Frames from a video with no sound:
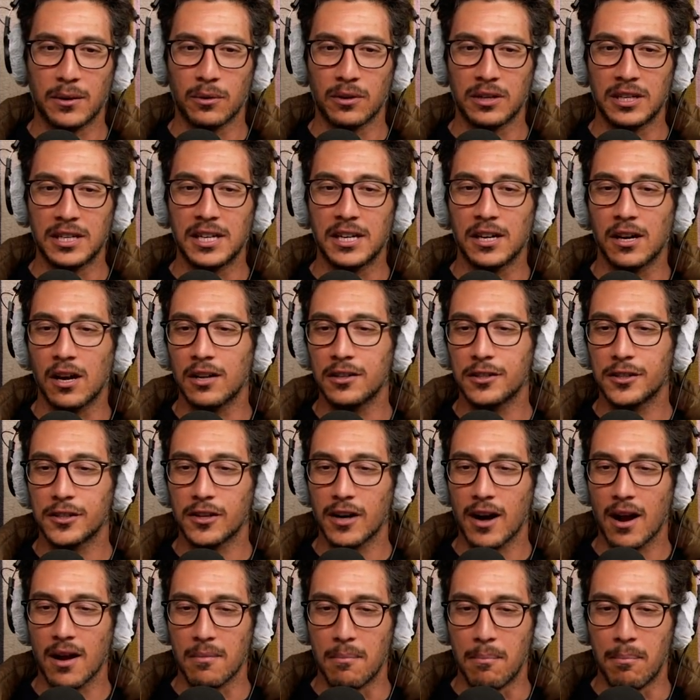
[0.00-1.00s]
were in an
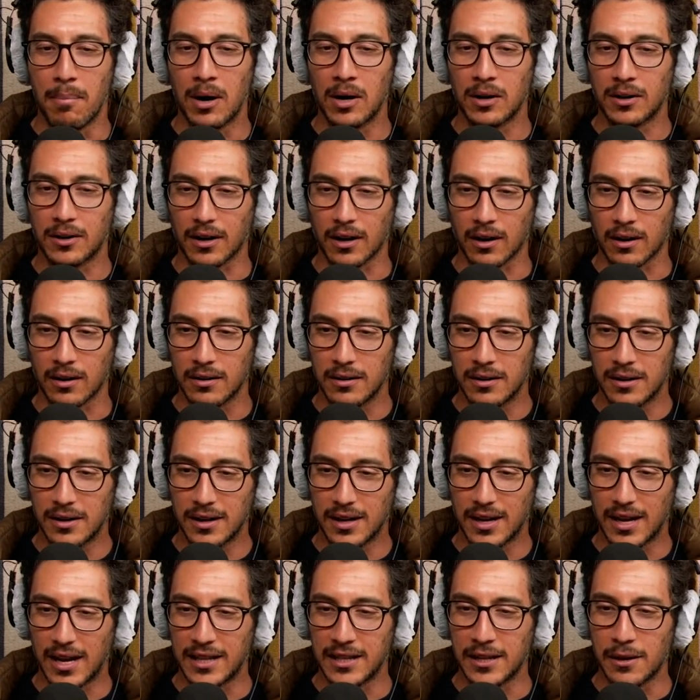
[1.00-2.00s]
underground bunker
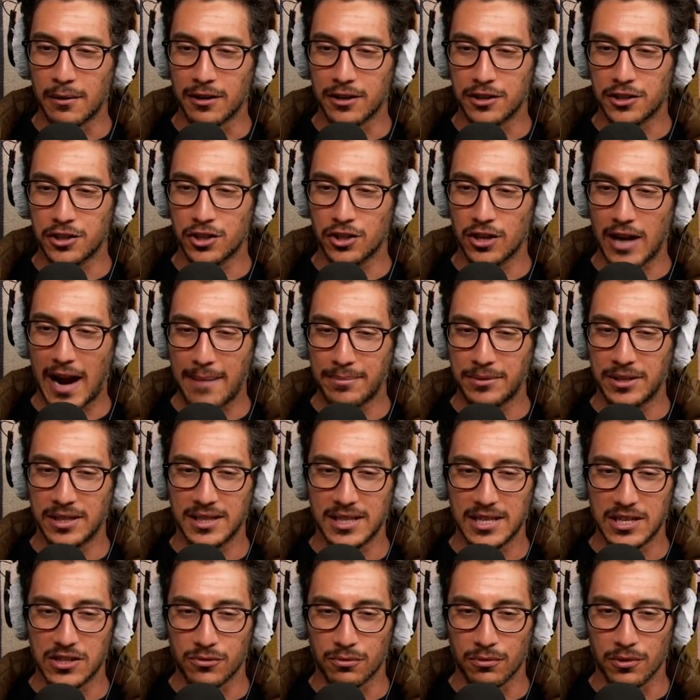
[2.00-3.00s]
and they were trapped in
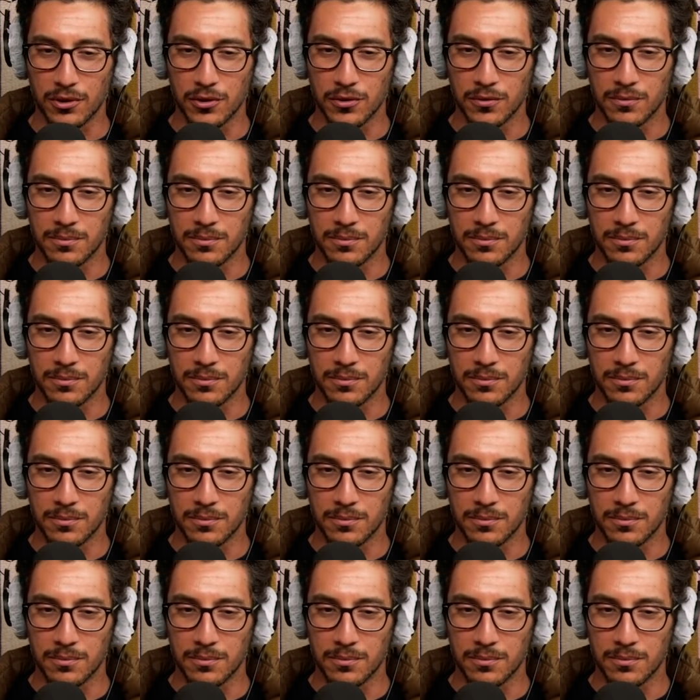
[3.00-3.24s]
these rooms.